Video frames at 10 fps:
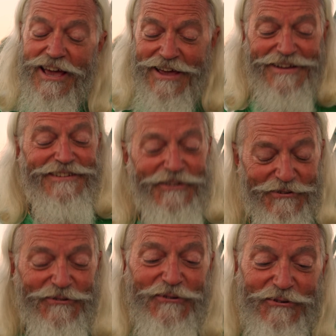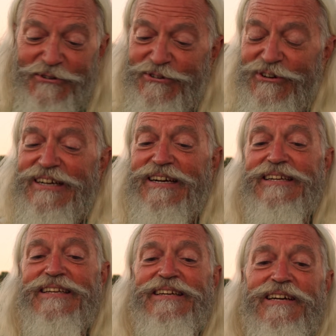can conclude is,
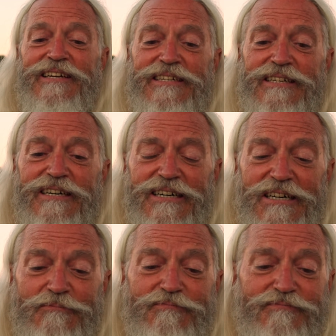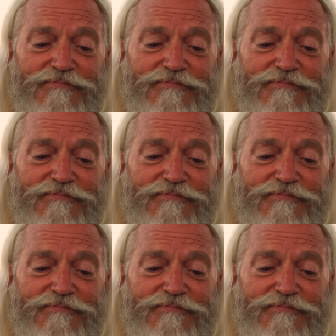uh,